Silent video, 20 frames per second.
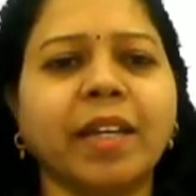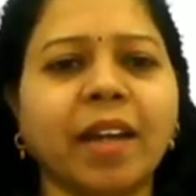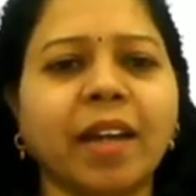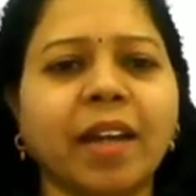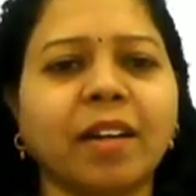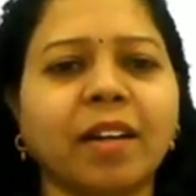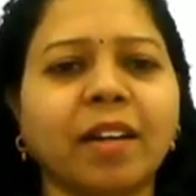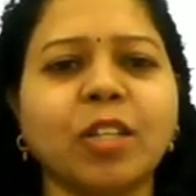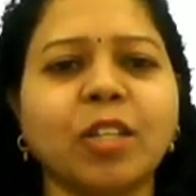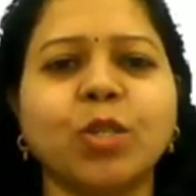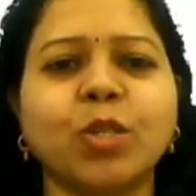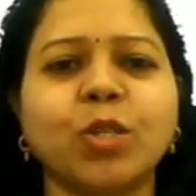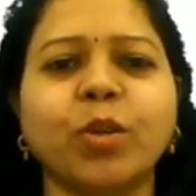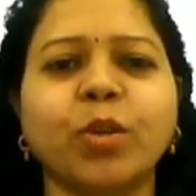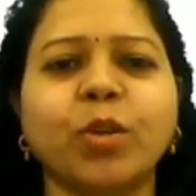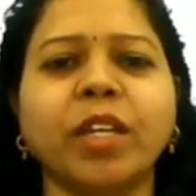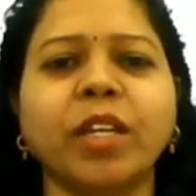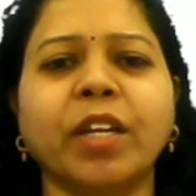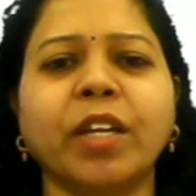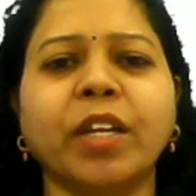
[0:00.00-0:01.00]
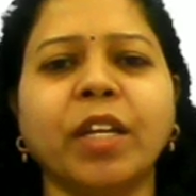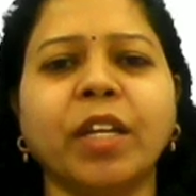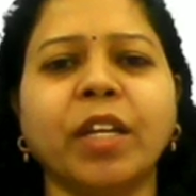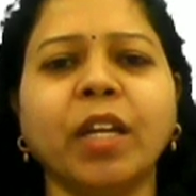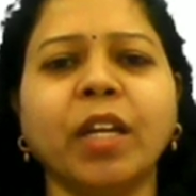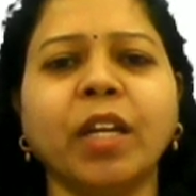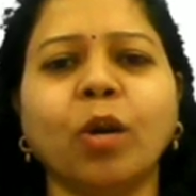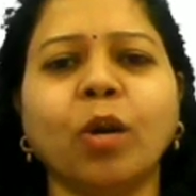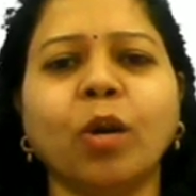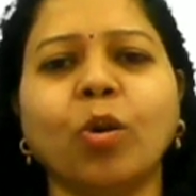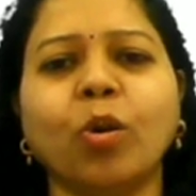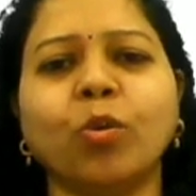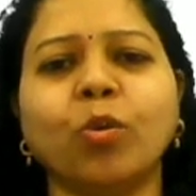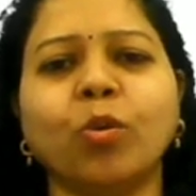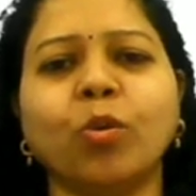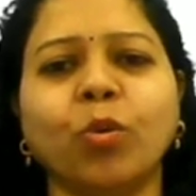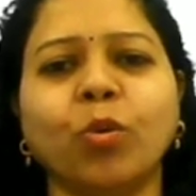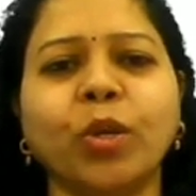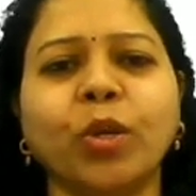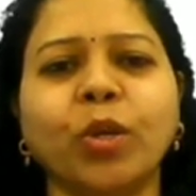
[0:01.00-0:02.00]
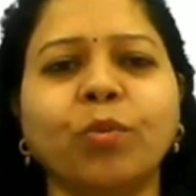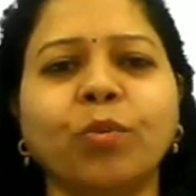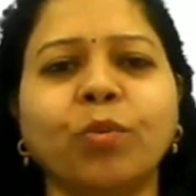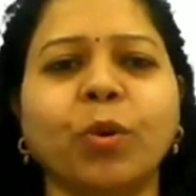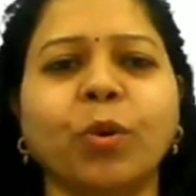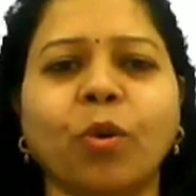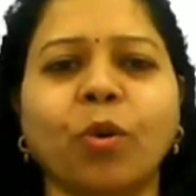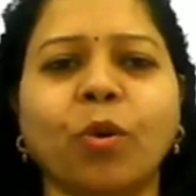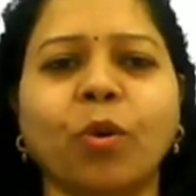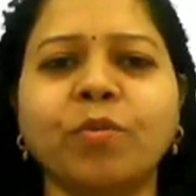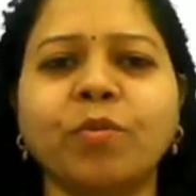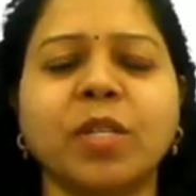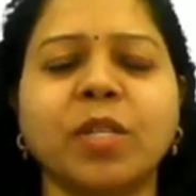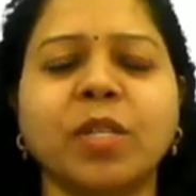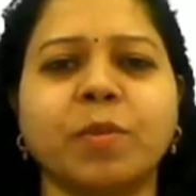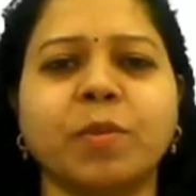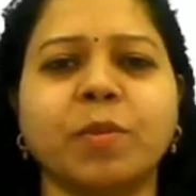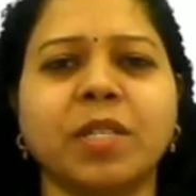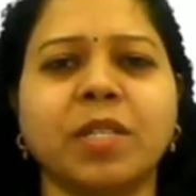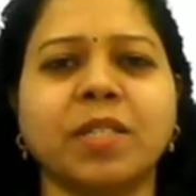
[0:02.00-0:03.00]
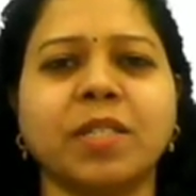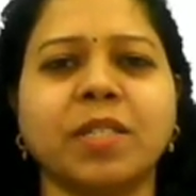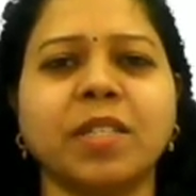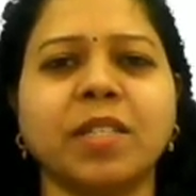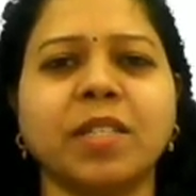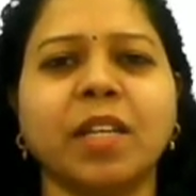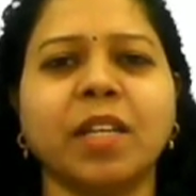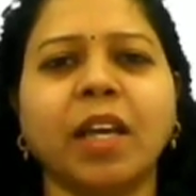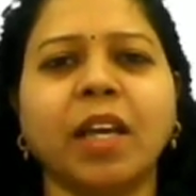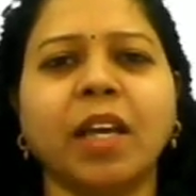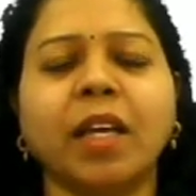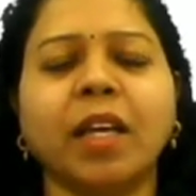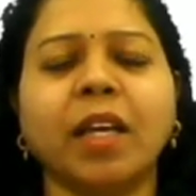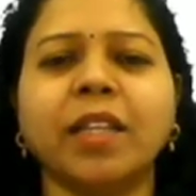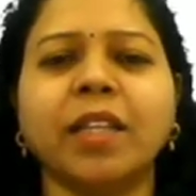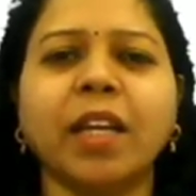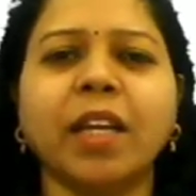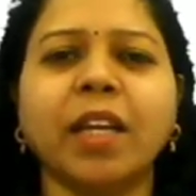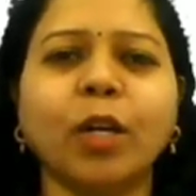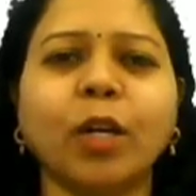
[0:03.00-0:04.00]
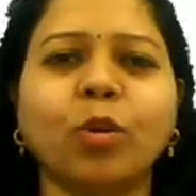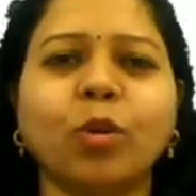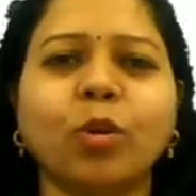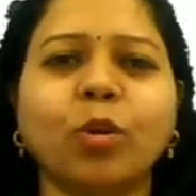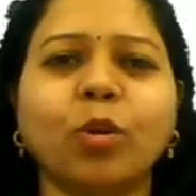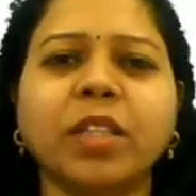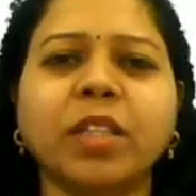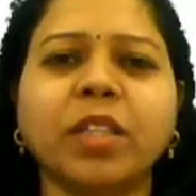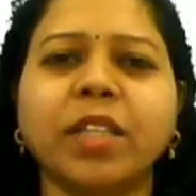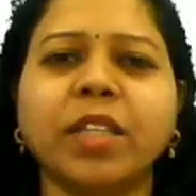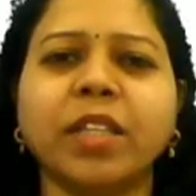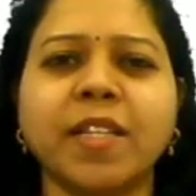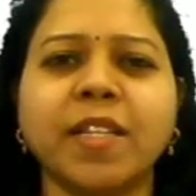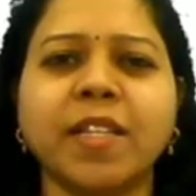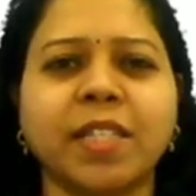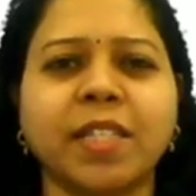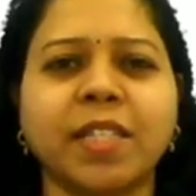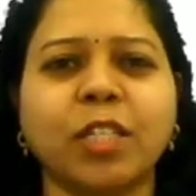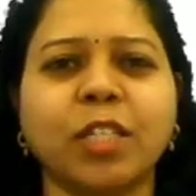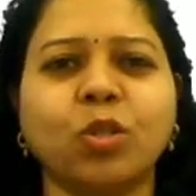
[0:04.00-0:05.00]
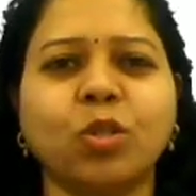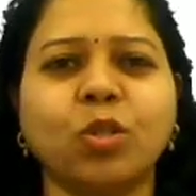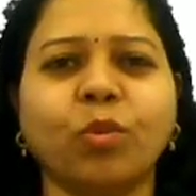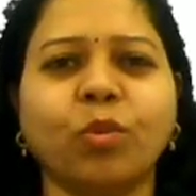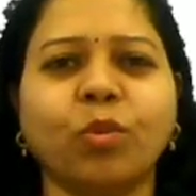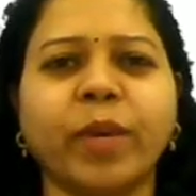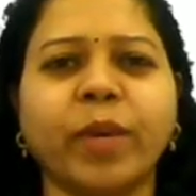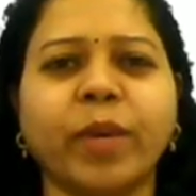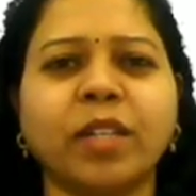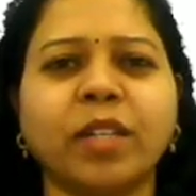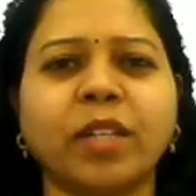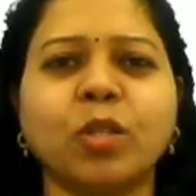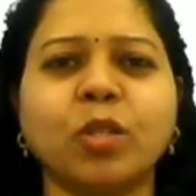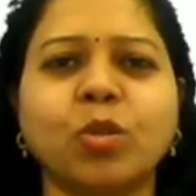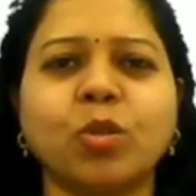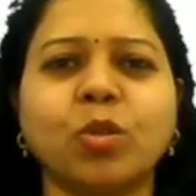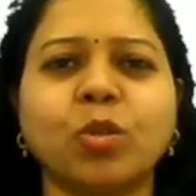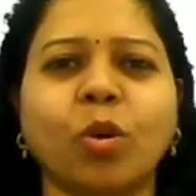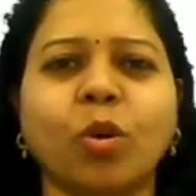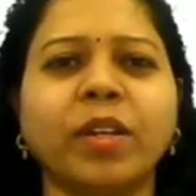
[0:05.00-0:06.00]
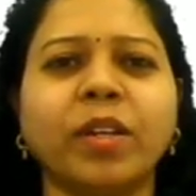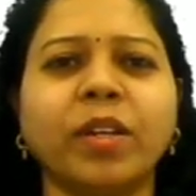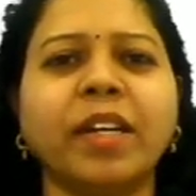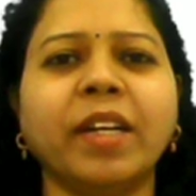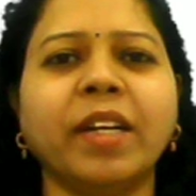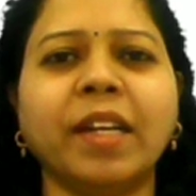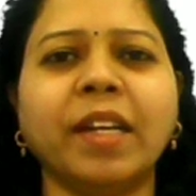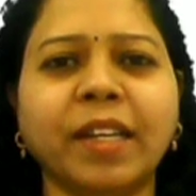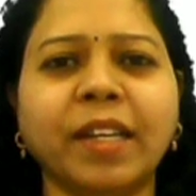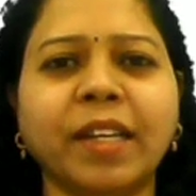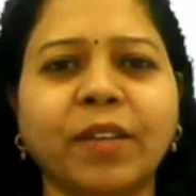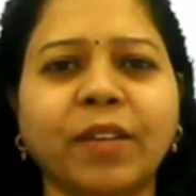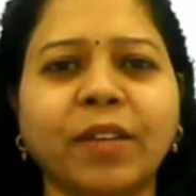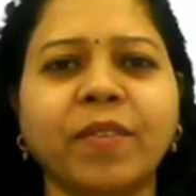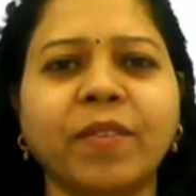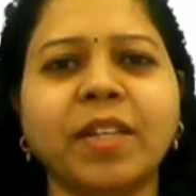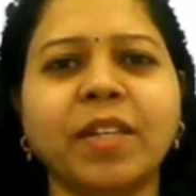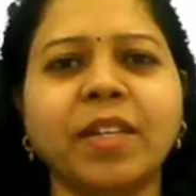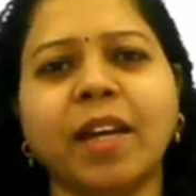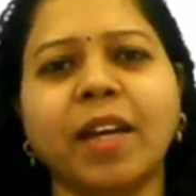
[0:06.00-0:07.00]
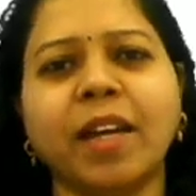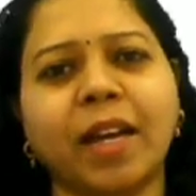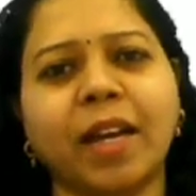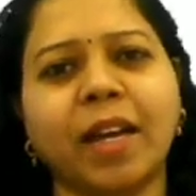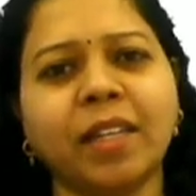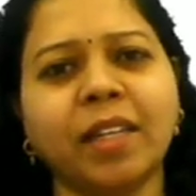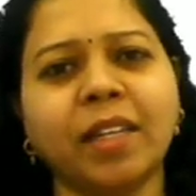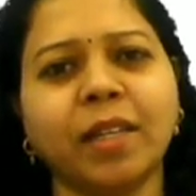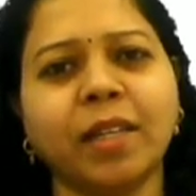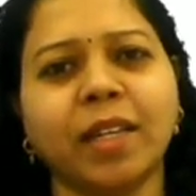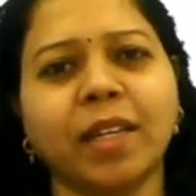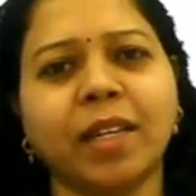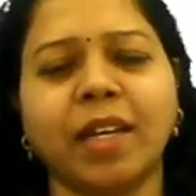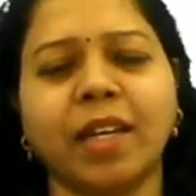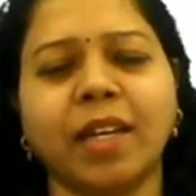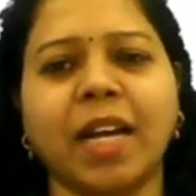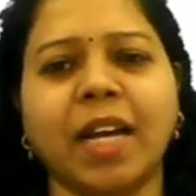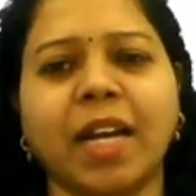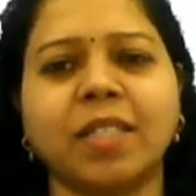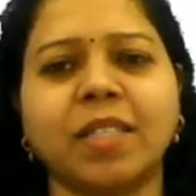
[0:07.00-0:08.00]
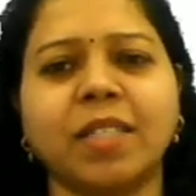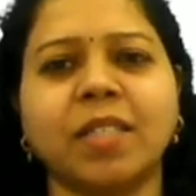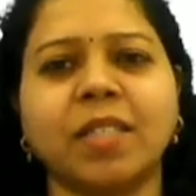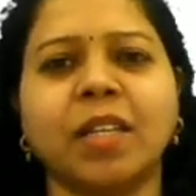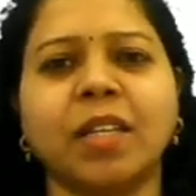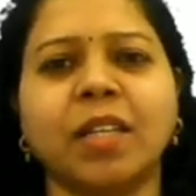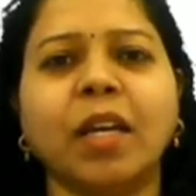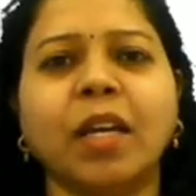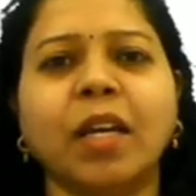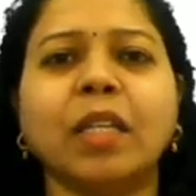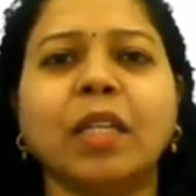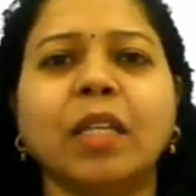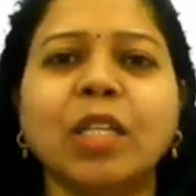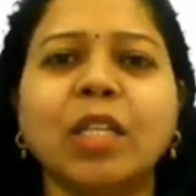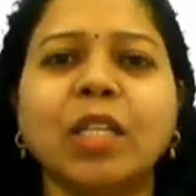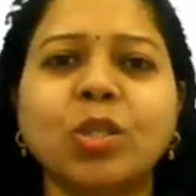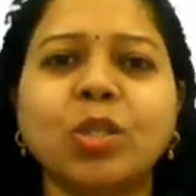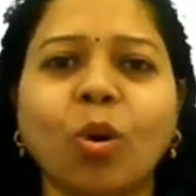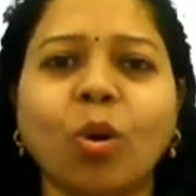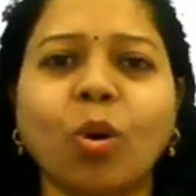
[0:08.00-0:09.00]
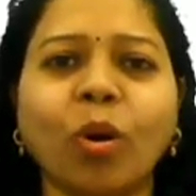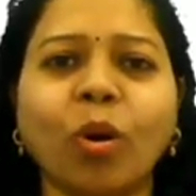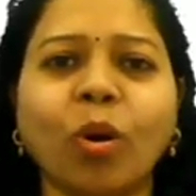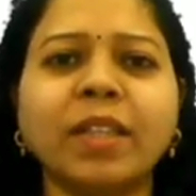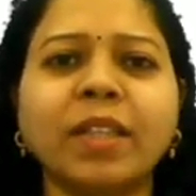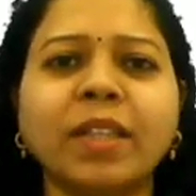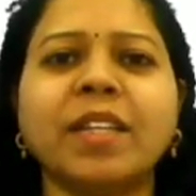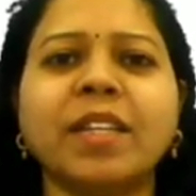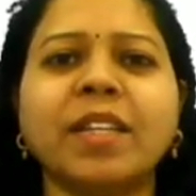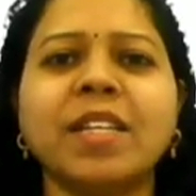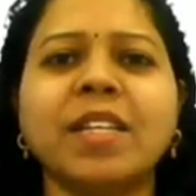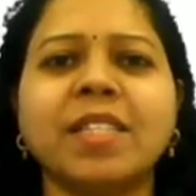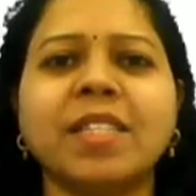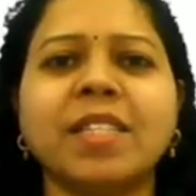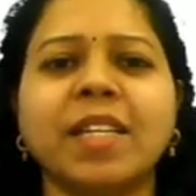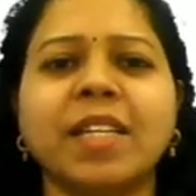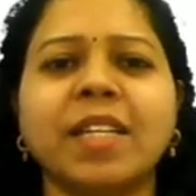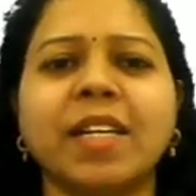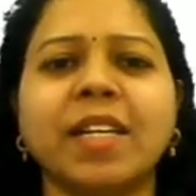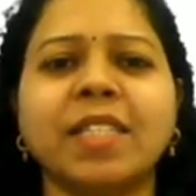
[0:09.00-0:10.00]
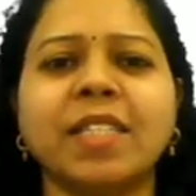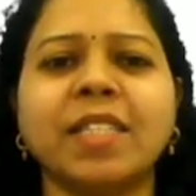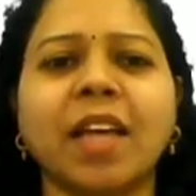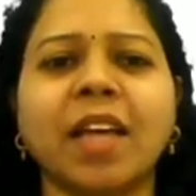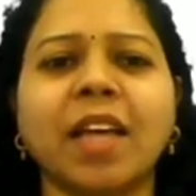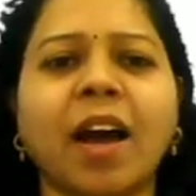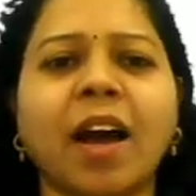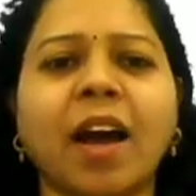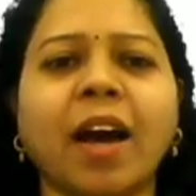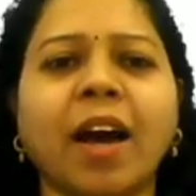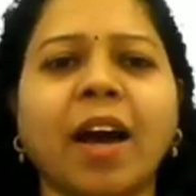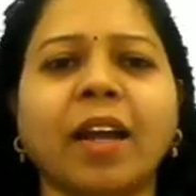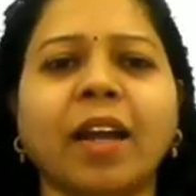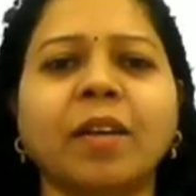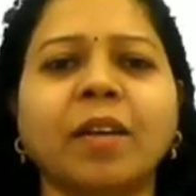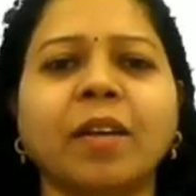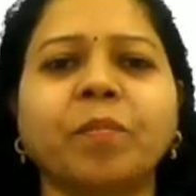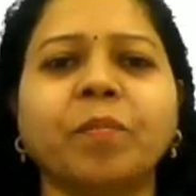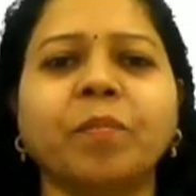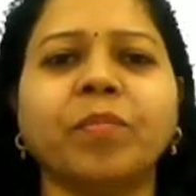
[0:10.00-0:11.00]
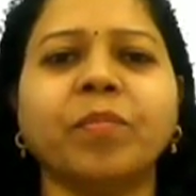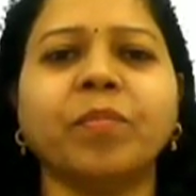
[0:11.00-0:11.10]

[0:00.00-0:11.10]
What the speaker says: It occurs during heating or cooling of substances. There are total three states of matter: solid, liquid and gas. These all three states are